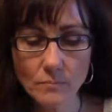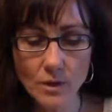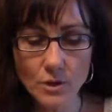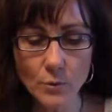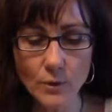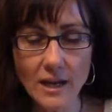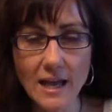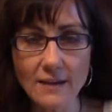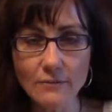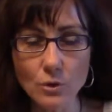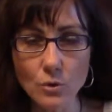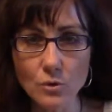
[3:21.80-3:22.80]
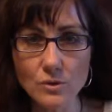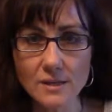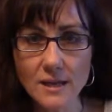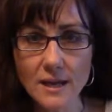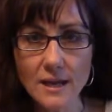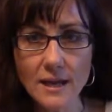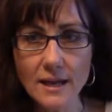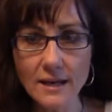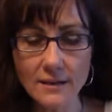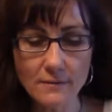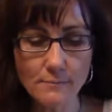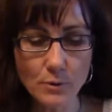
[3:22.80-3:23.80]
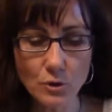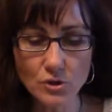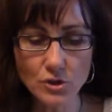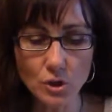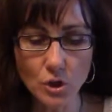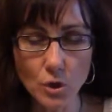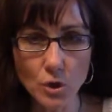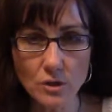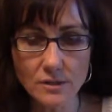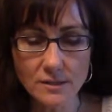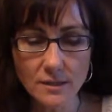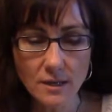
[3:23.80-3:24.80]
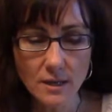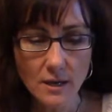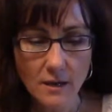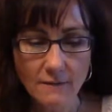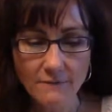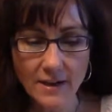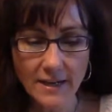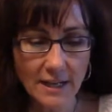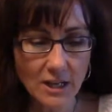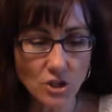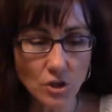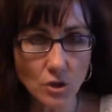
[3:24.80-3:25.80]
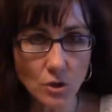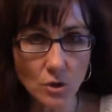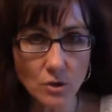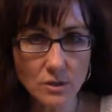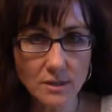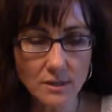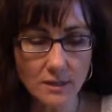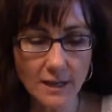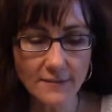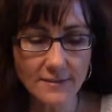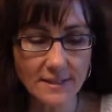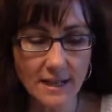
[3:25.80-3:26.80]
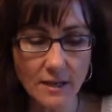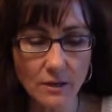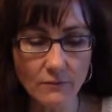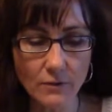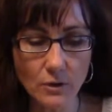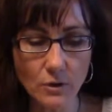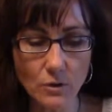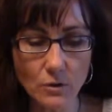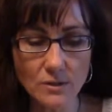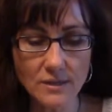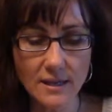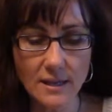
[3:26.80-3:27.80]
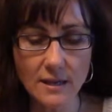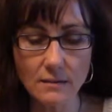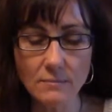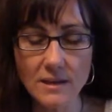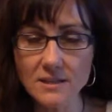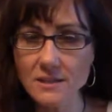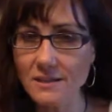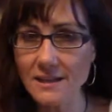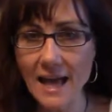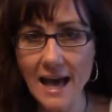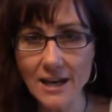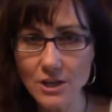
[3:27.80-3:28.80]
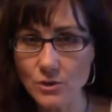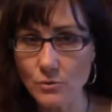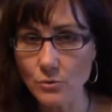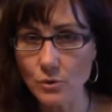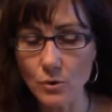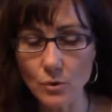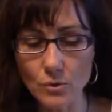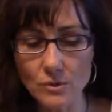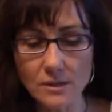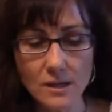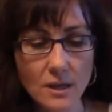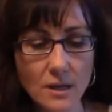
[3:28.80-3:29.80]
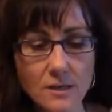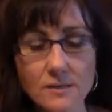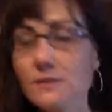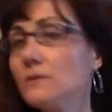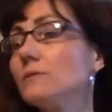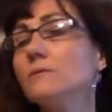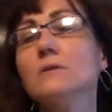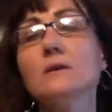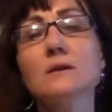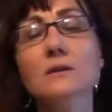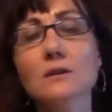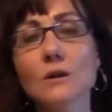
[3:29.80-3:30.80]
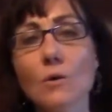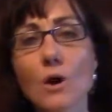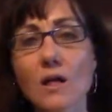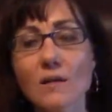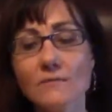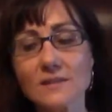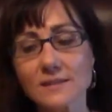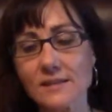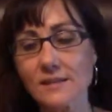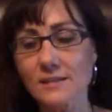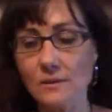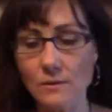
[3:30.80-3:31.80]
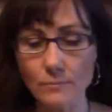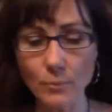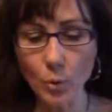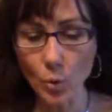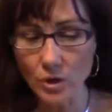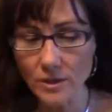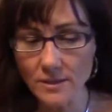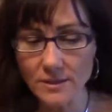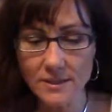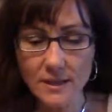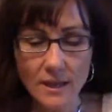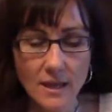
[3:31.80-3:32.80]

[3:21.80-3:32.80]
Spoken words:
You want to have goals in personal goals, financial goals, lifestyle goals, and mental and attitude goals. So, all of these things are important